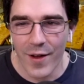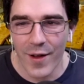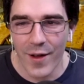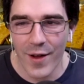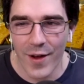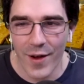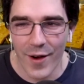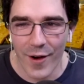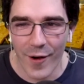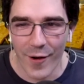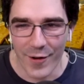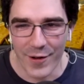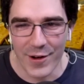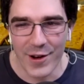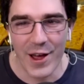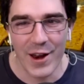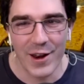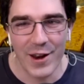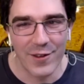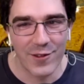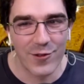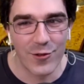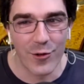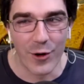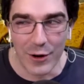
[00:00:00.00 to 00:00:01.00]
are not as
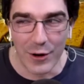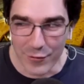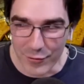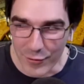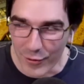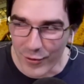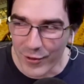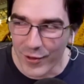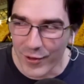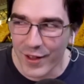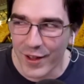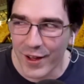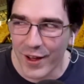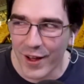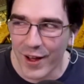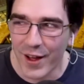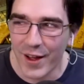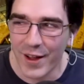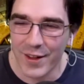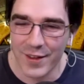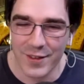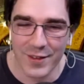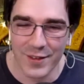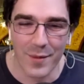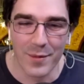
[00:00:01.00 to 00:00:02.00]
joyful uh, in
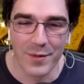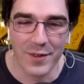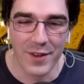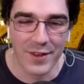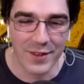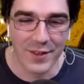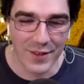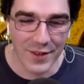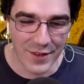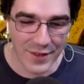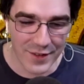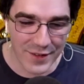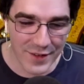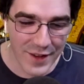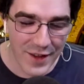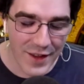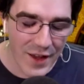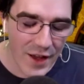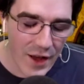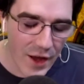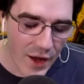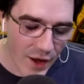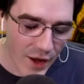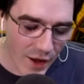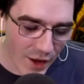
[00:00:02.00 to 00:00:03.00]
some senses
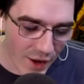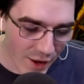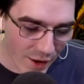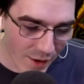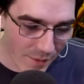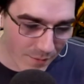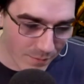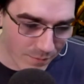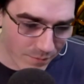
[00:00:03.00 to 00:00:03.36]
um,